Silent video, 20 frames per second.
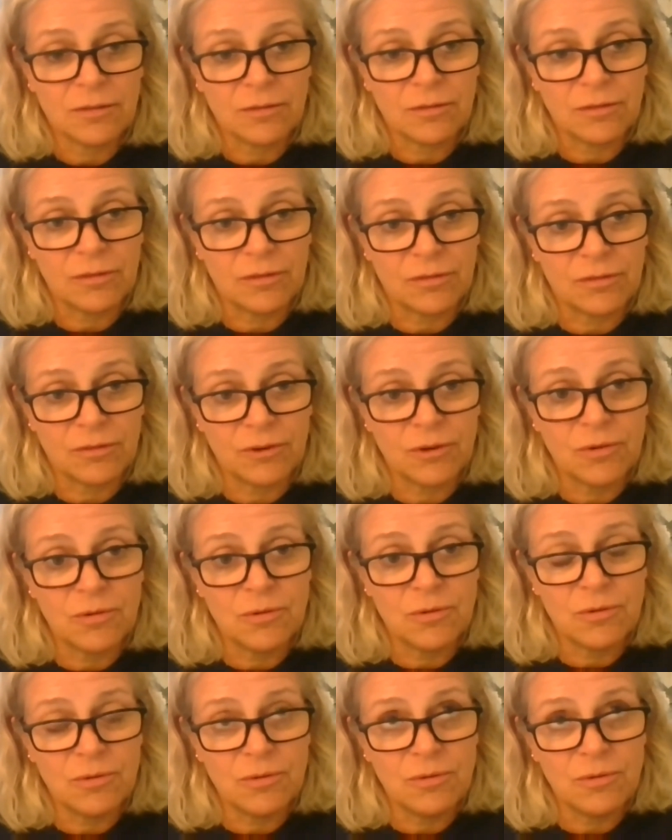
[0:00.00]

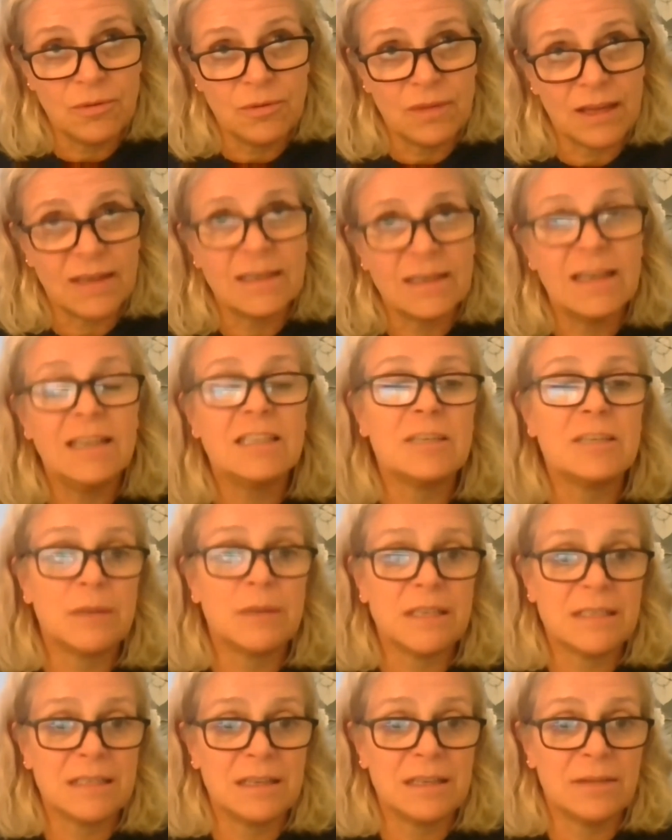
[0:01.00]
through that need to be
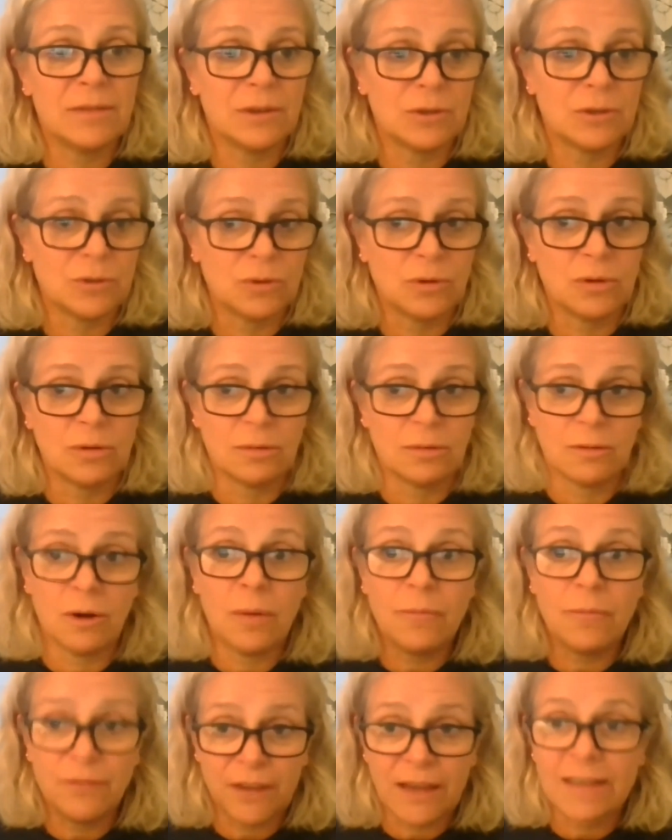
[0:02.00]
delivered or
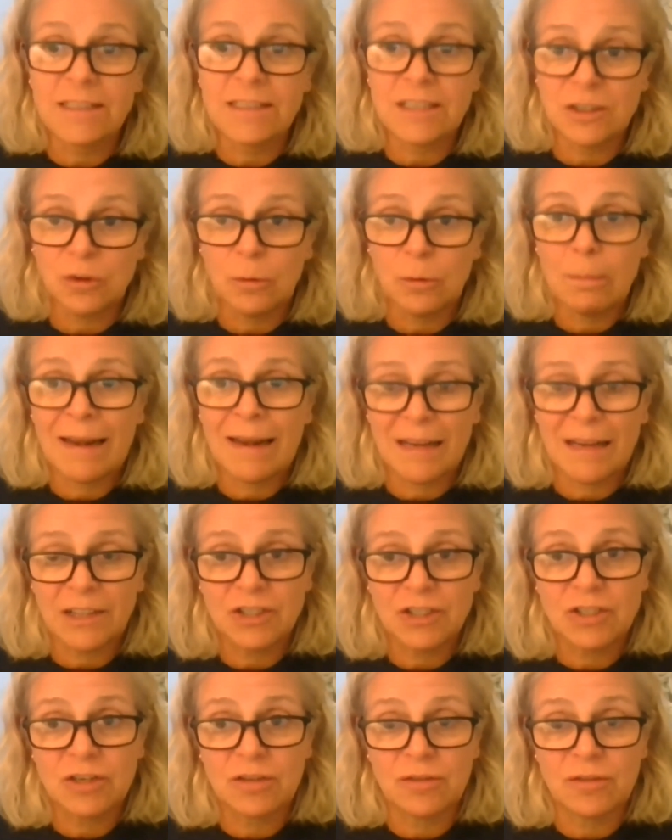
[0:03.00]
obviated or
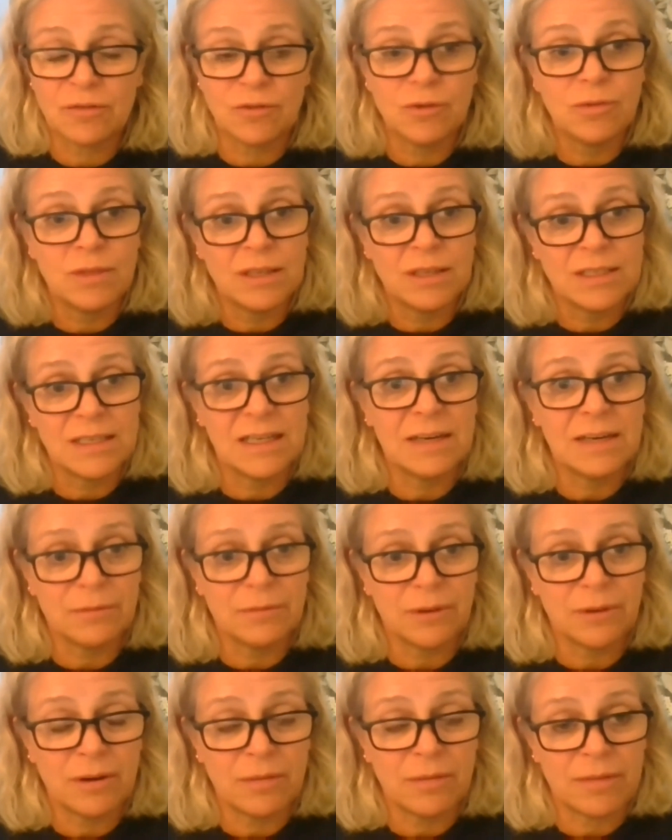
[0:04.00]
managed through the
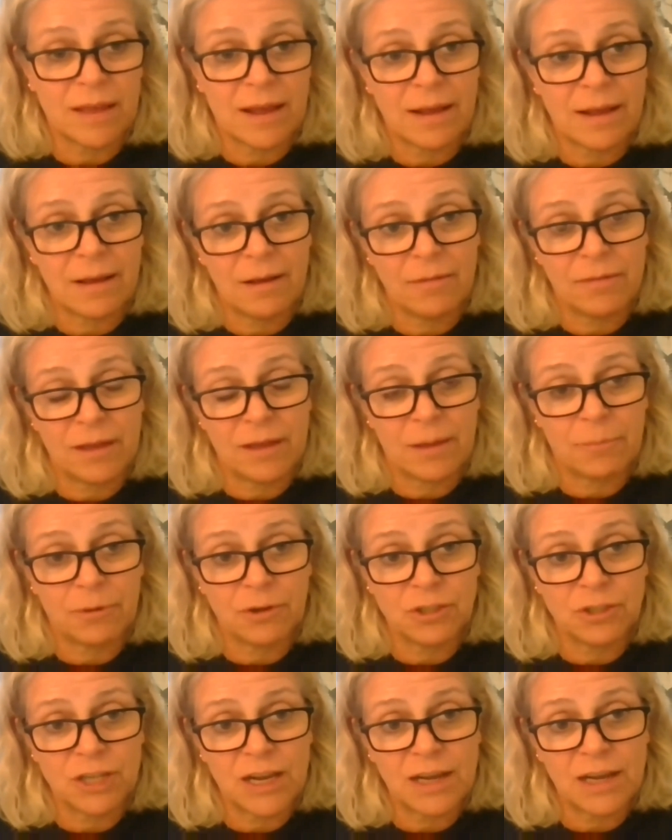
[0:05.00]
delivery of that
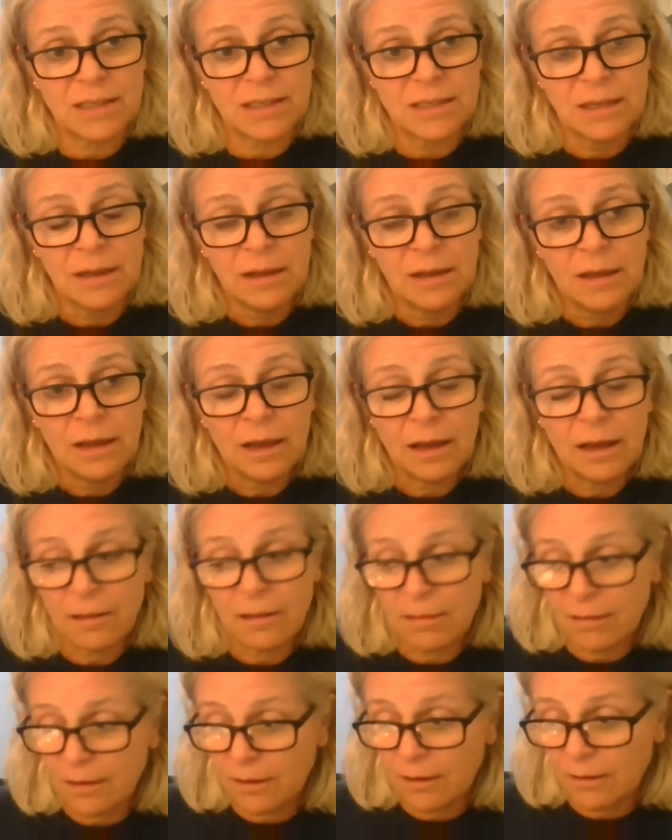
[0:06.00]
project. And I
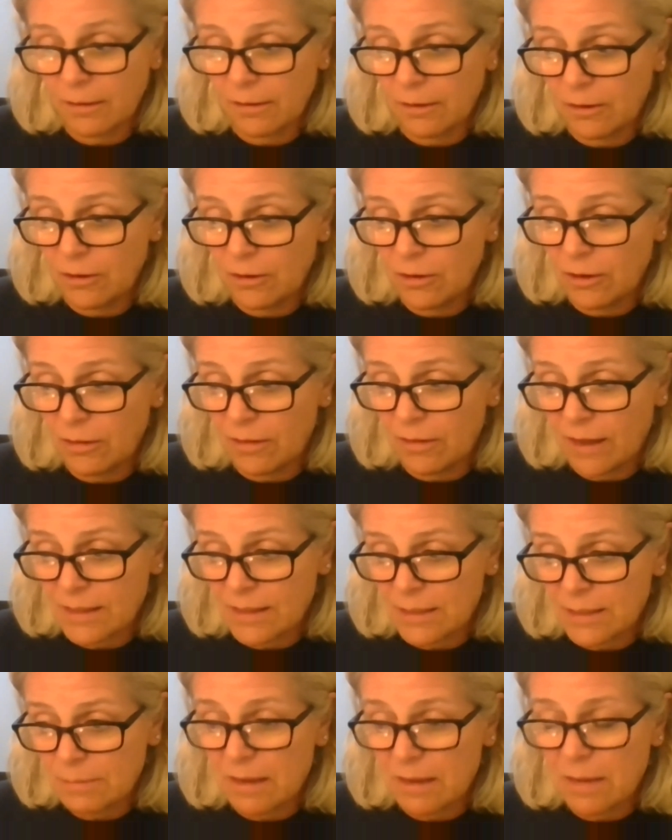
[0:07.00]
think, you know,
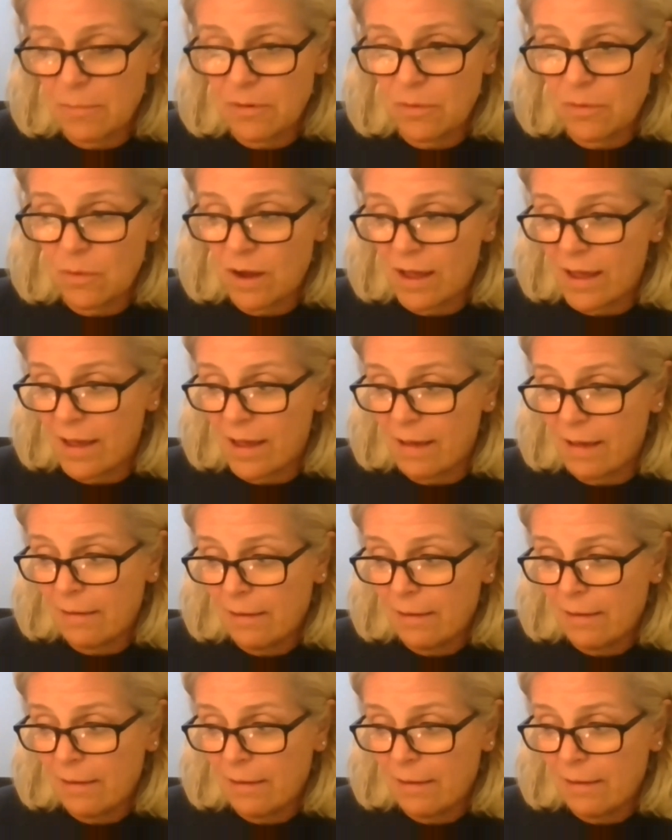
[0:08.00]
that's maybe where